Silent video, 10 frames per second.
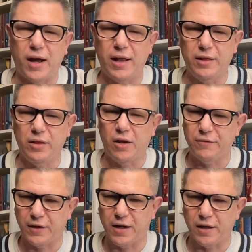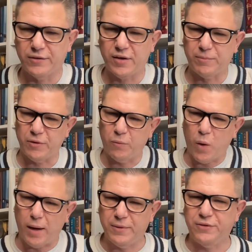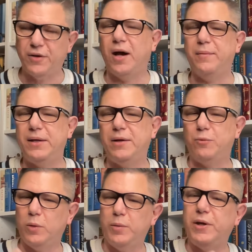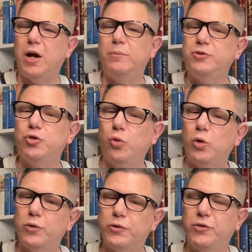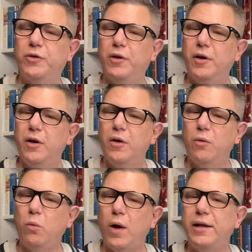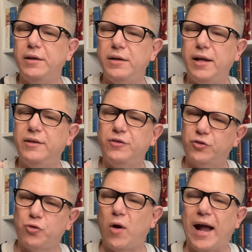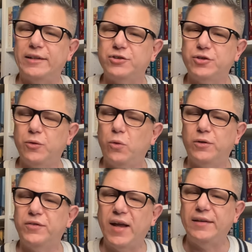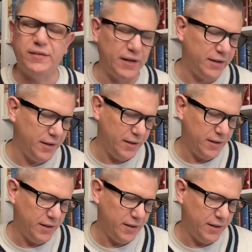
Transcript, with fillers: I love the concept of wabi-sabi. It really becomes yours when it's scratched or dented.